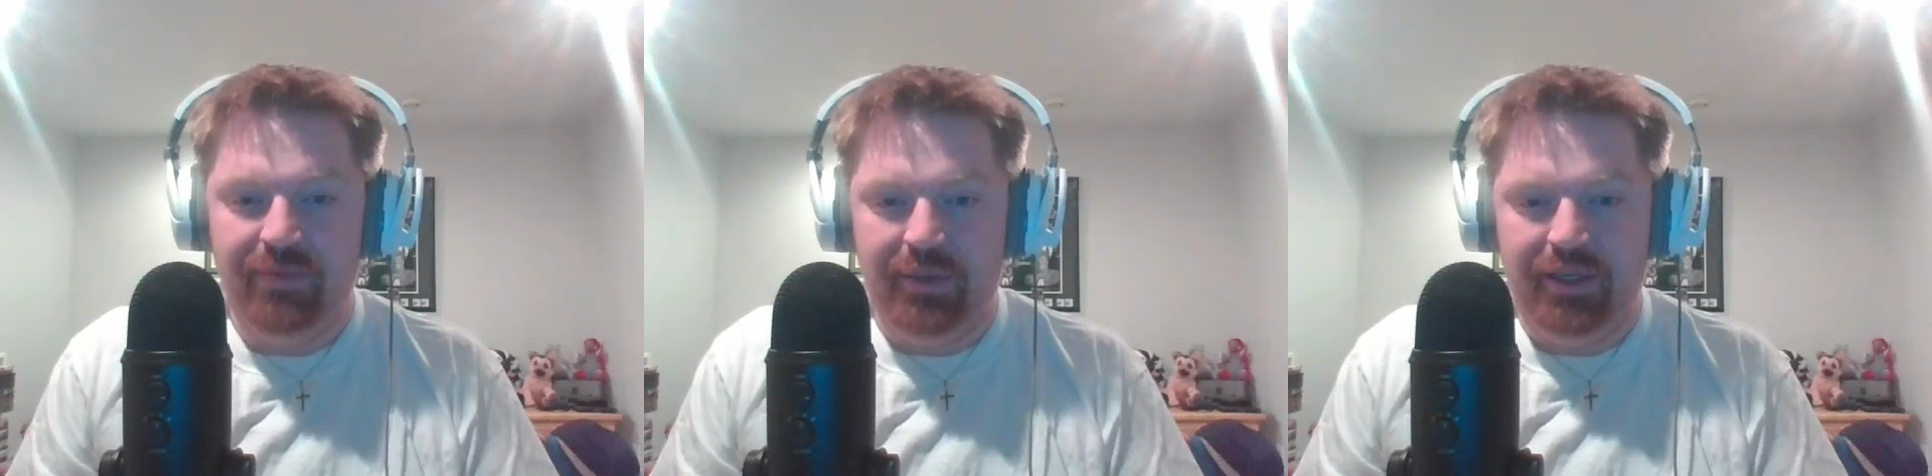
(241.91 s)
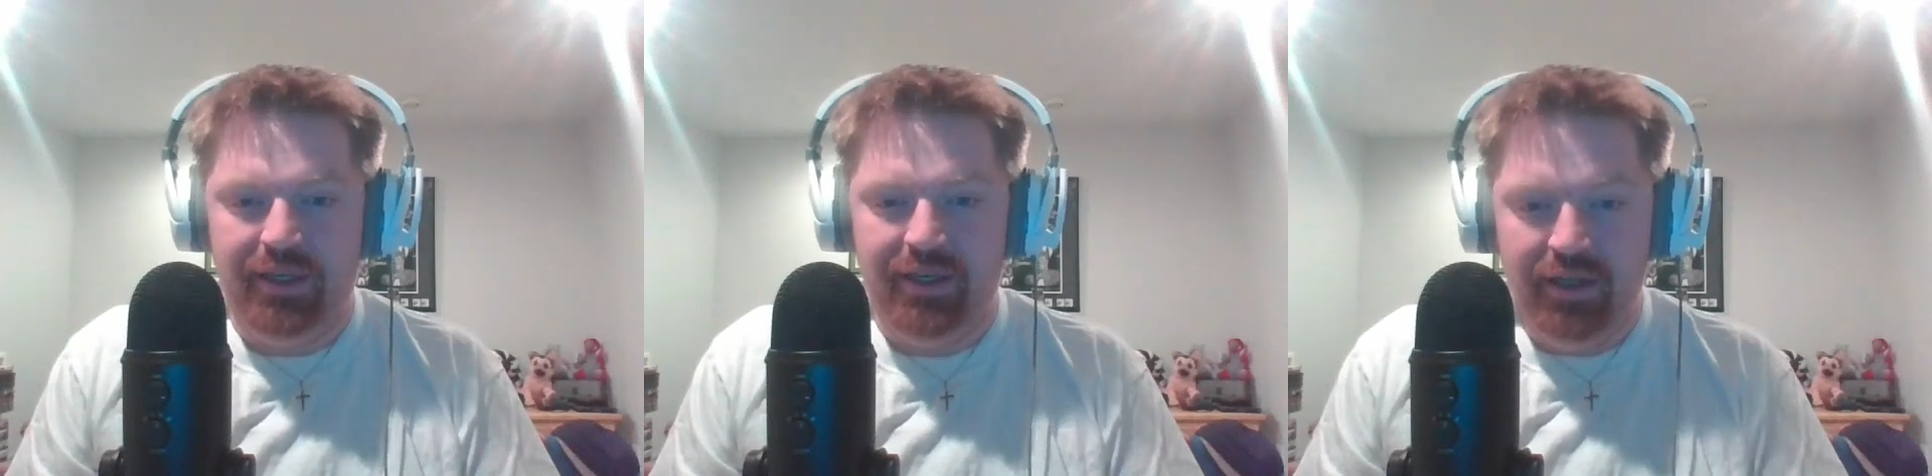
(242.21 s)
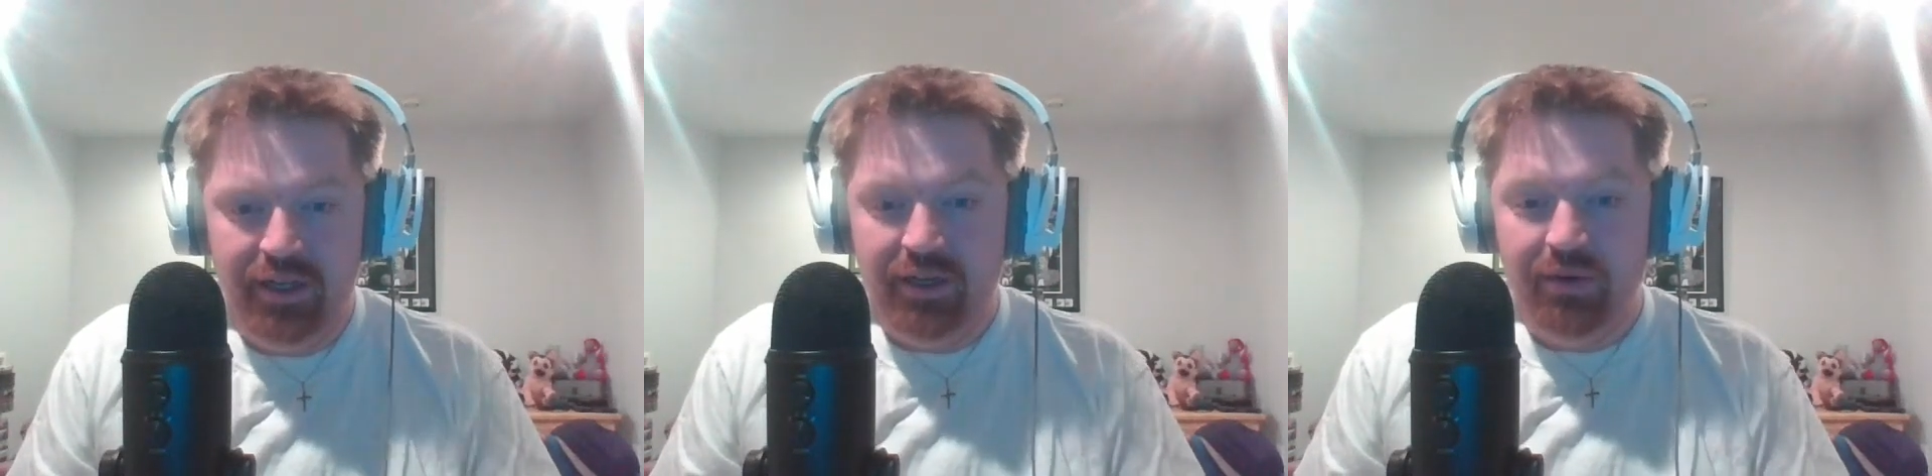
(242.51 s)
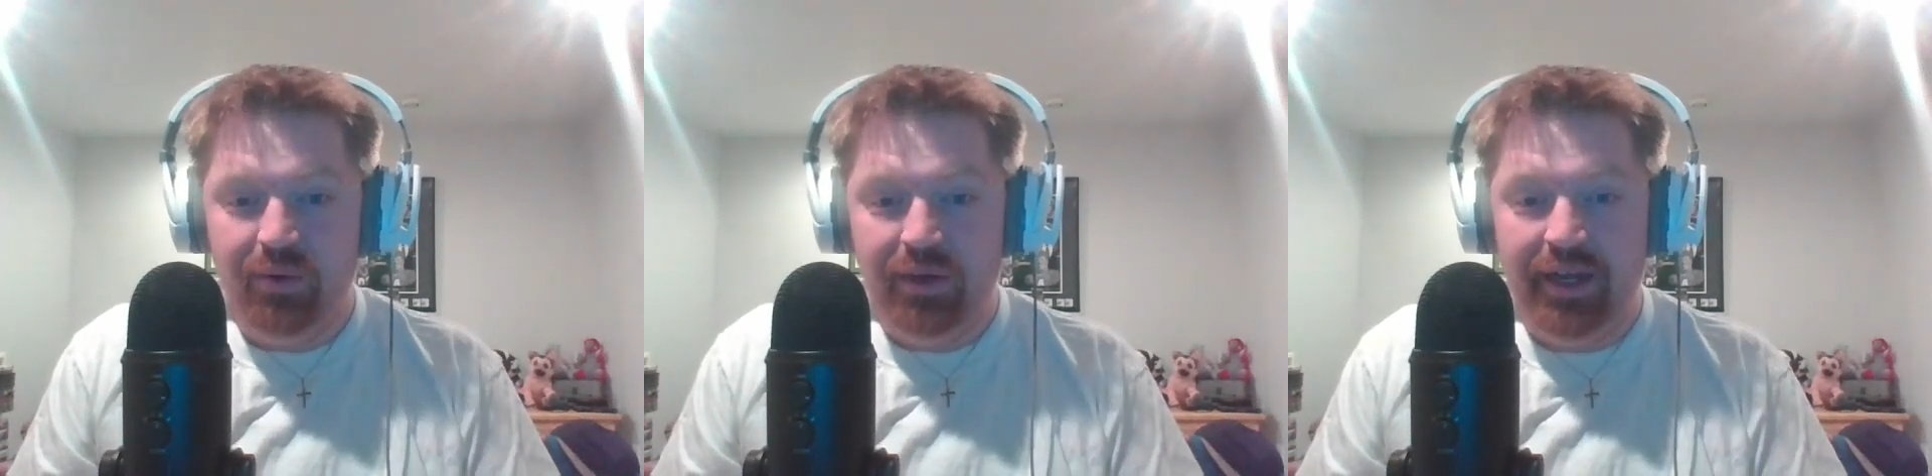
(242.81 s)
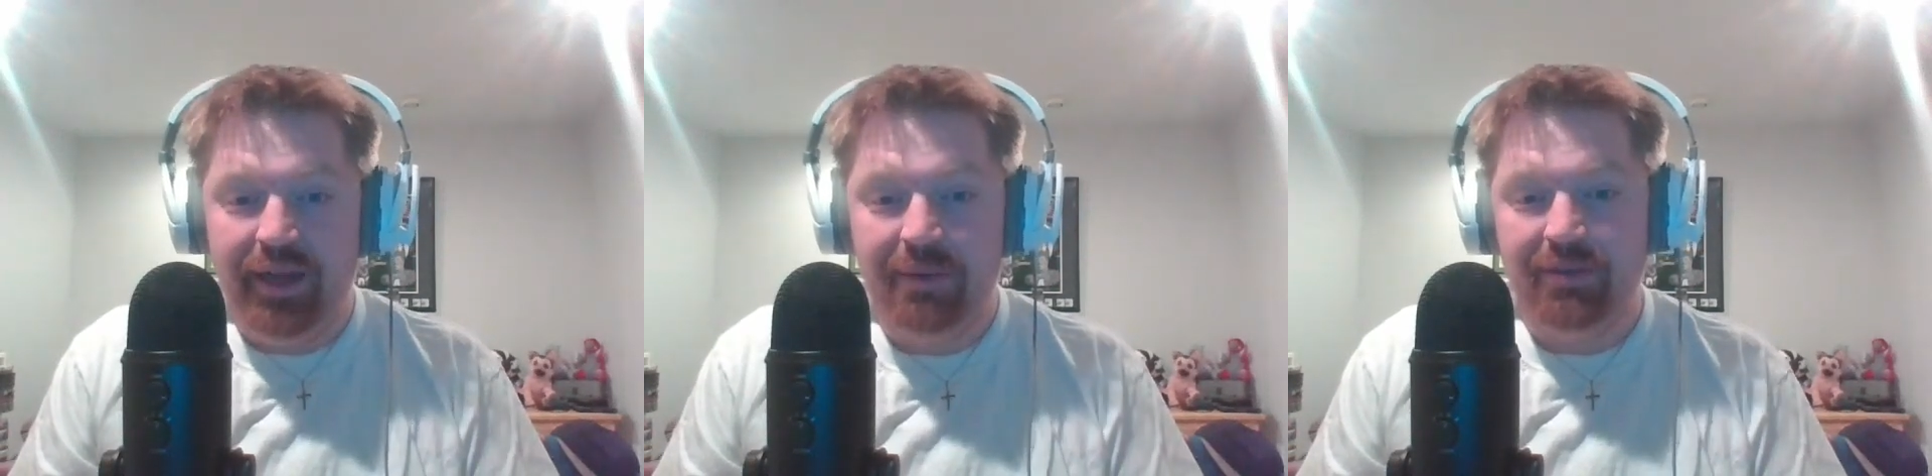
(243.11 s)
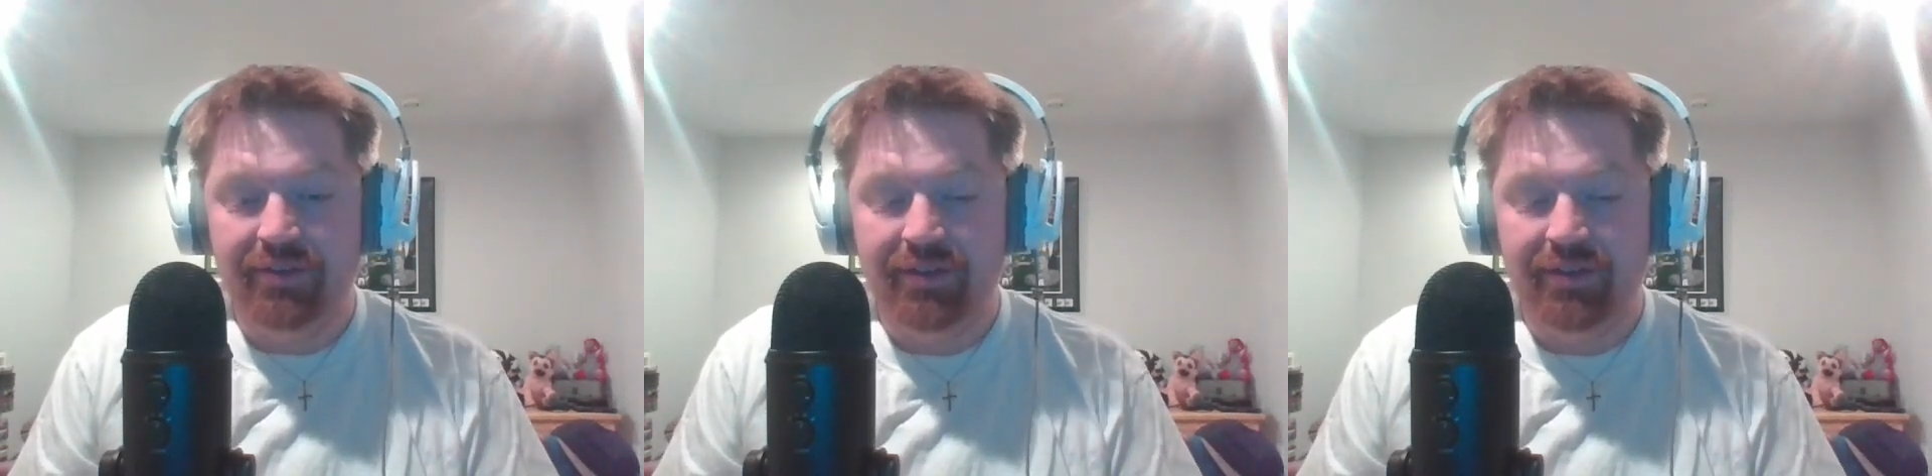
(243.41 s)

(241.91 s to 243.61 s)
week, and what happens?